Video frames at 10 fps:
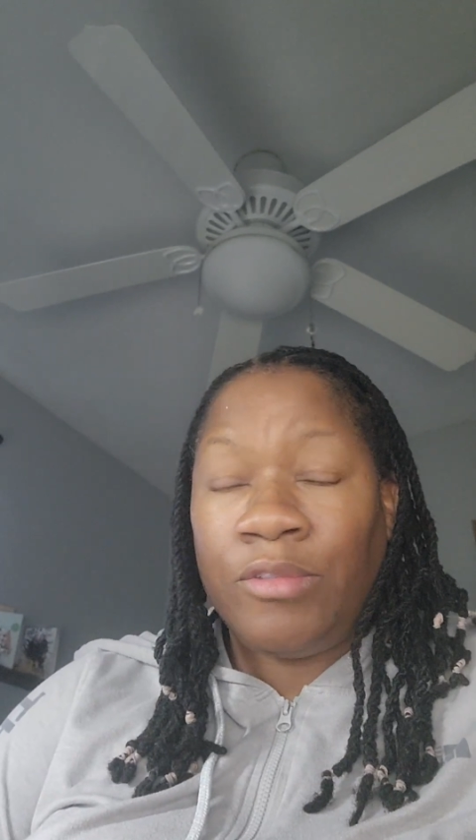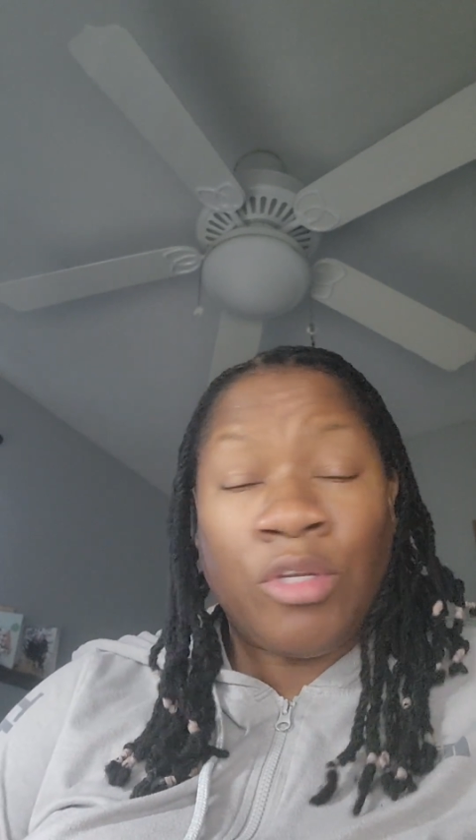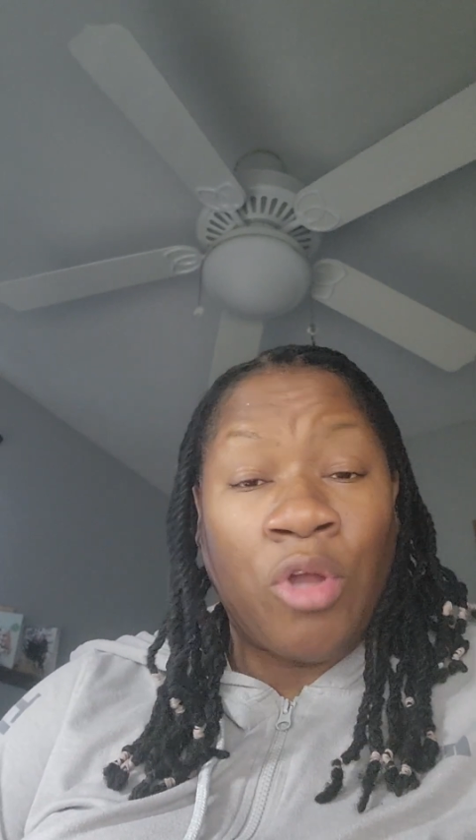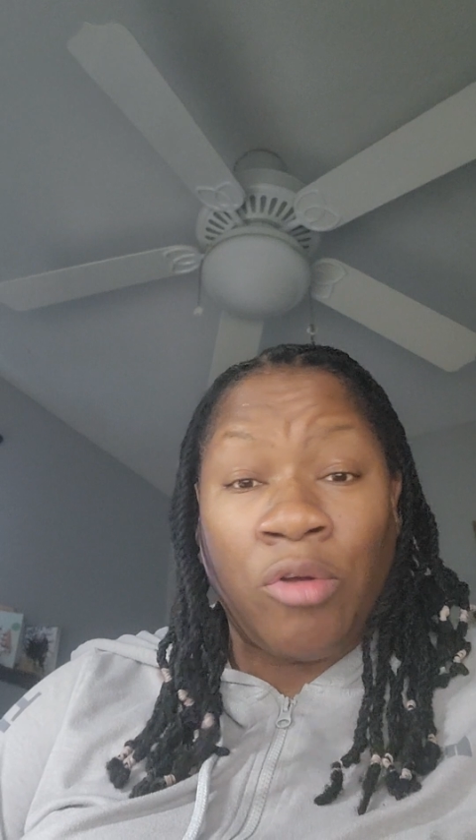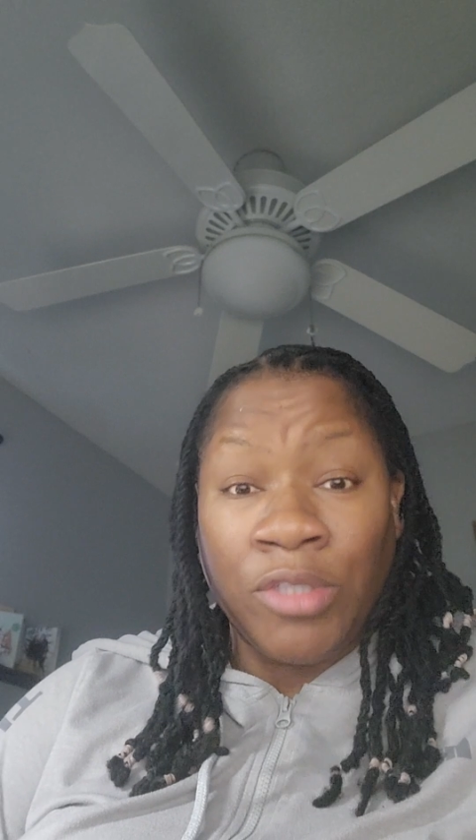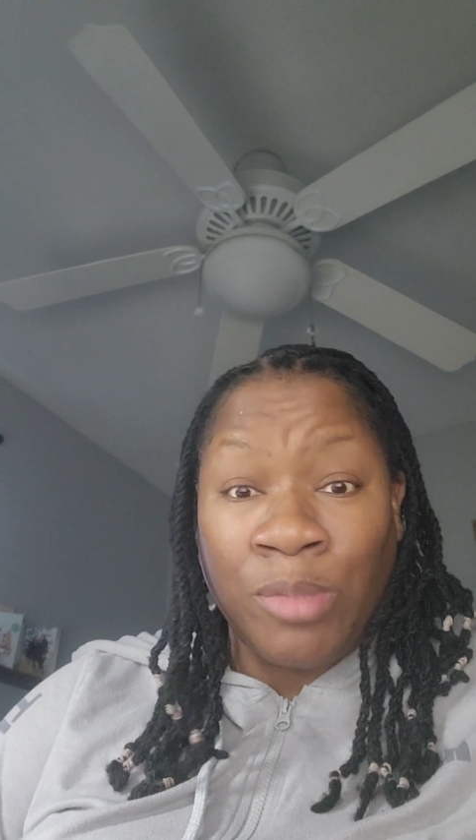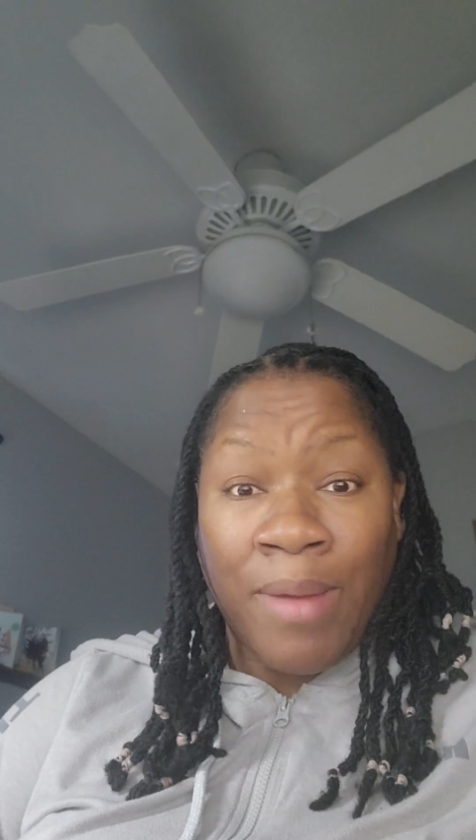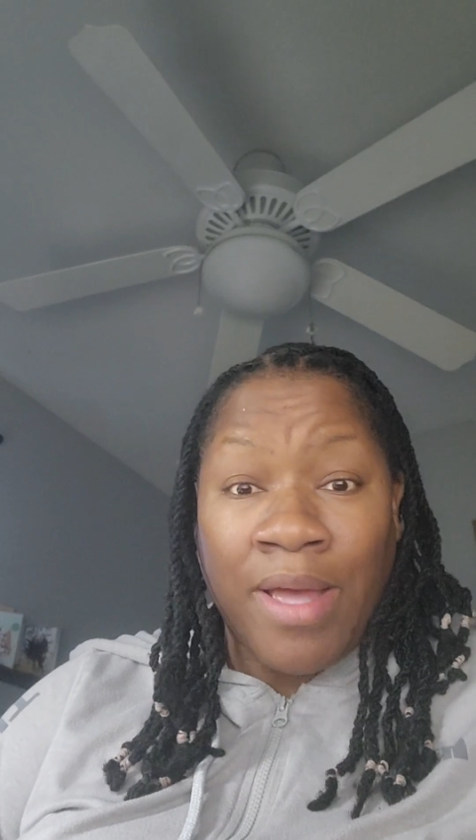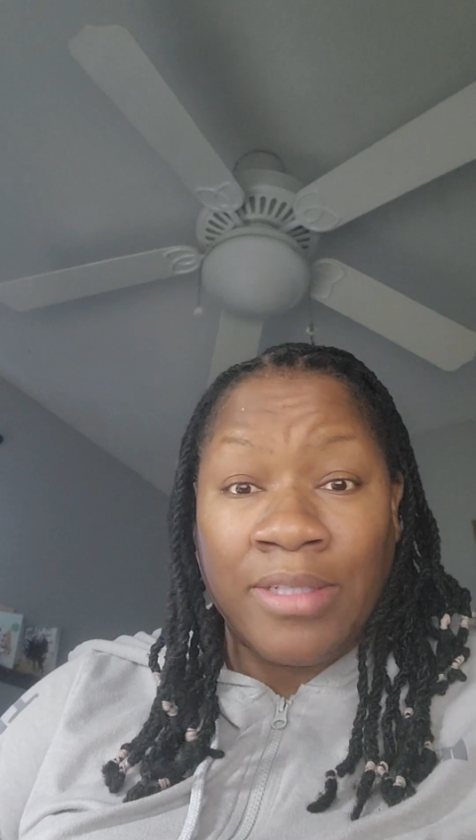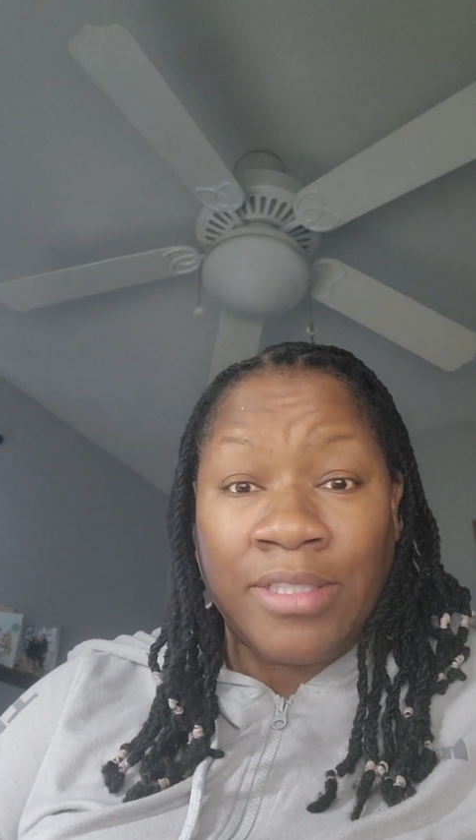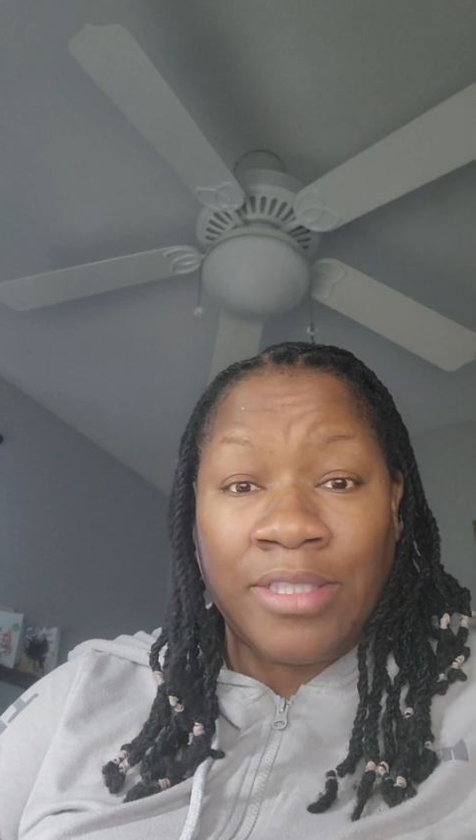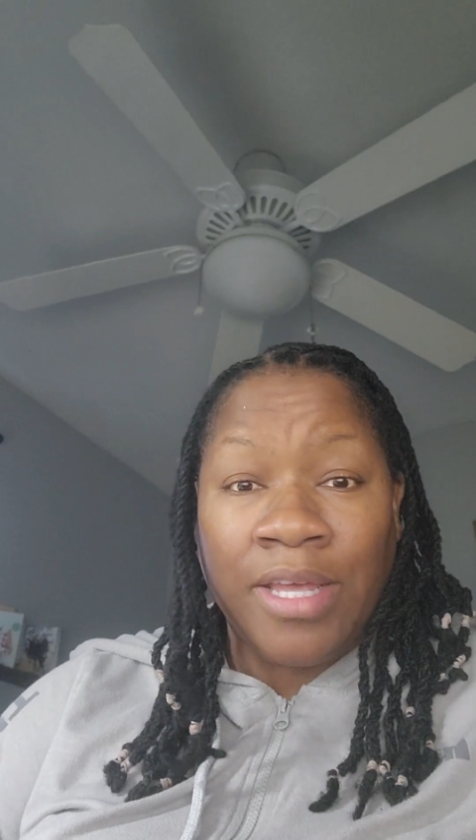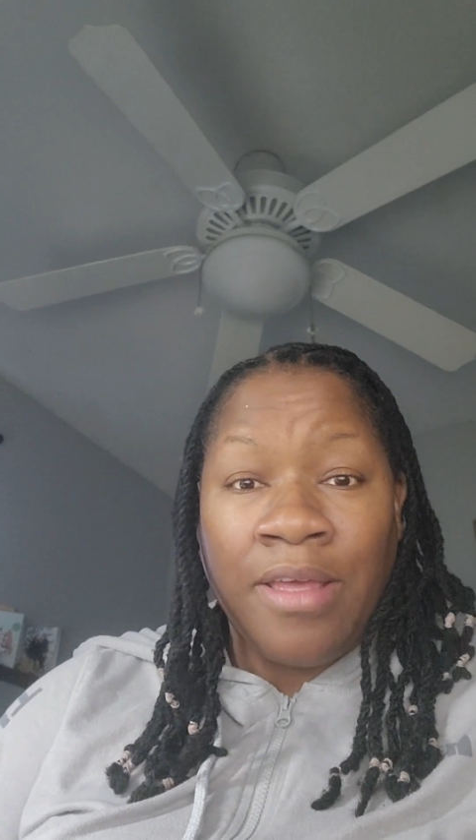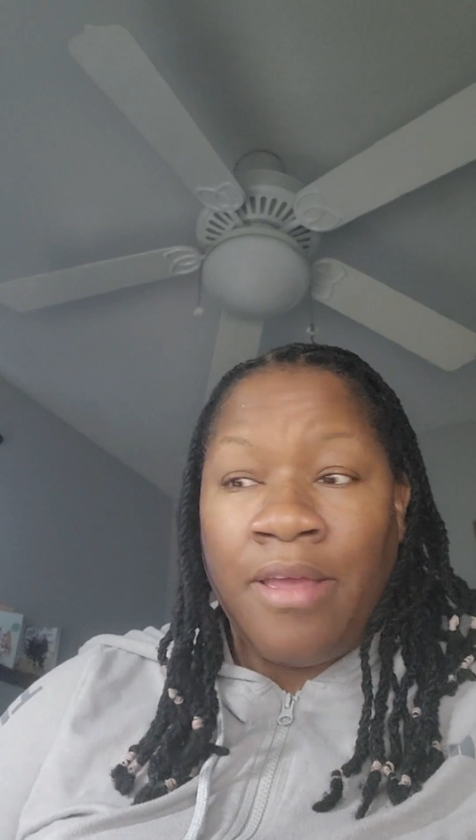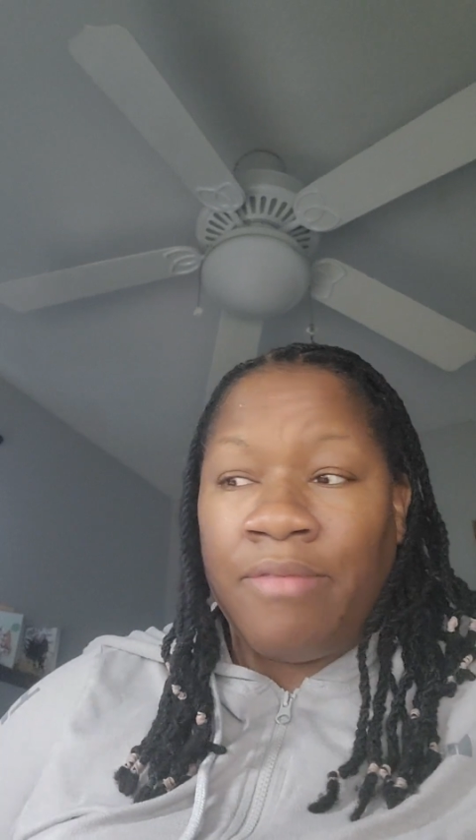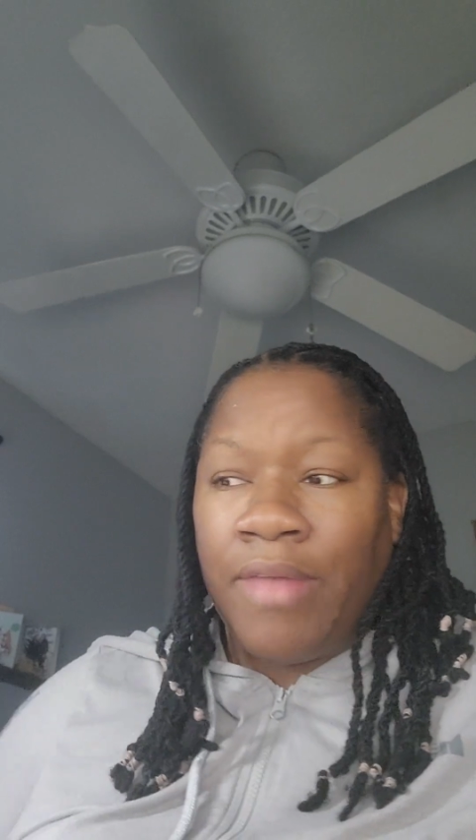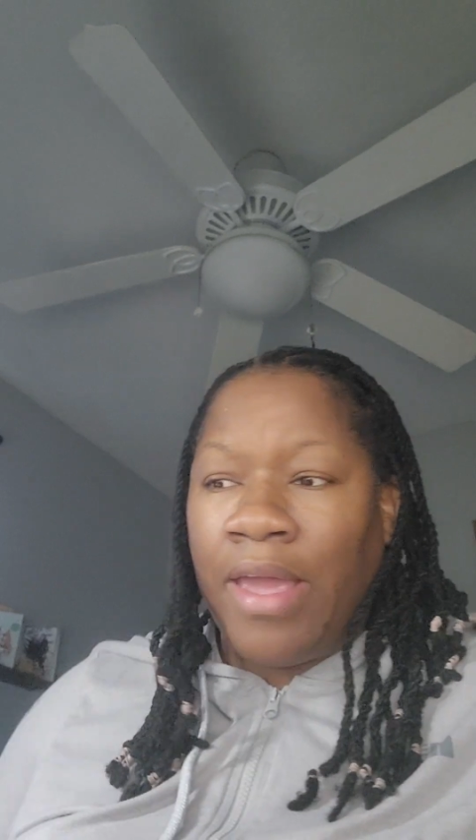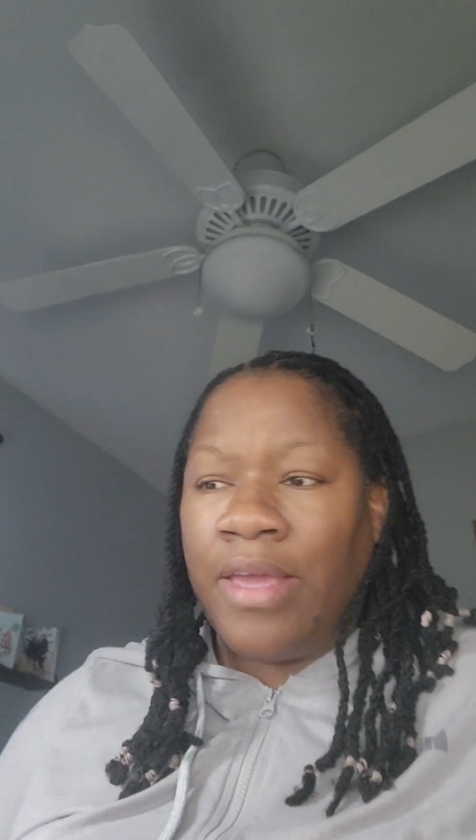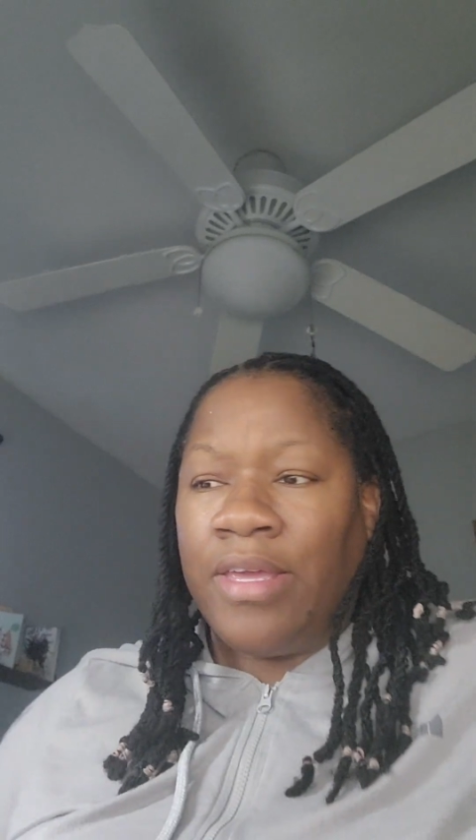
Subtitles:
no response. They